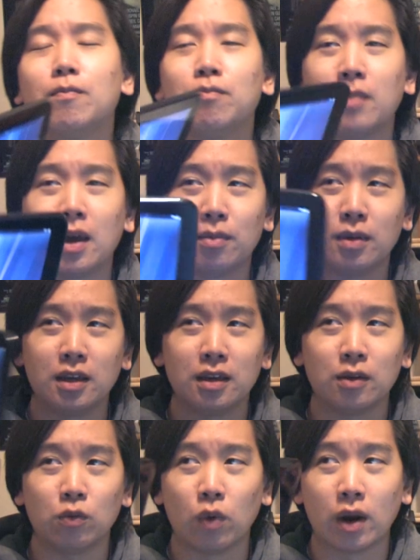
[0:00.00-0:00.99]

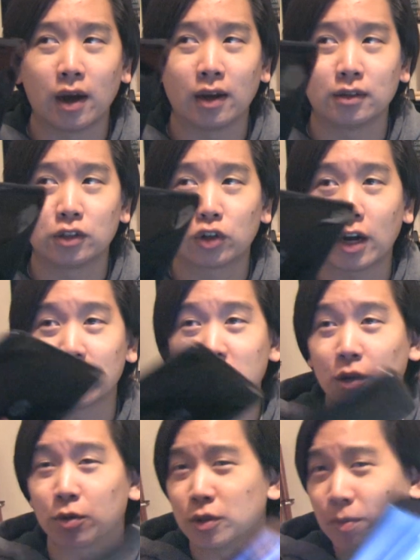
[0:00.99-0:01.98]
Maybe when I try to
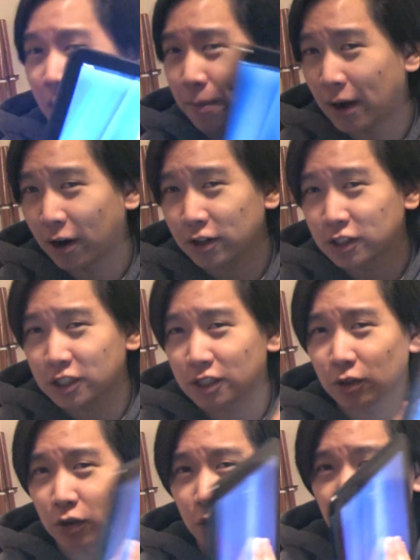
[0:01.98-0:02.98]
talk to my
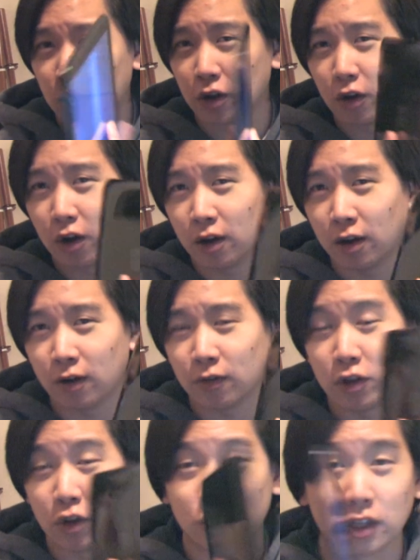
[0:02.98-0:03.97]
parents
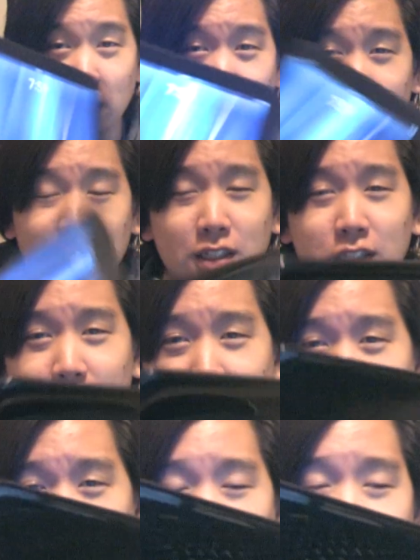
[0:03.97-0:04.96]
using this
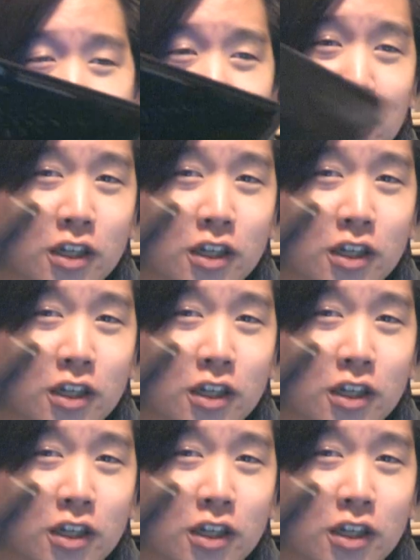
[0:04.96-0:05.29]
to their iPad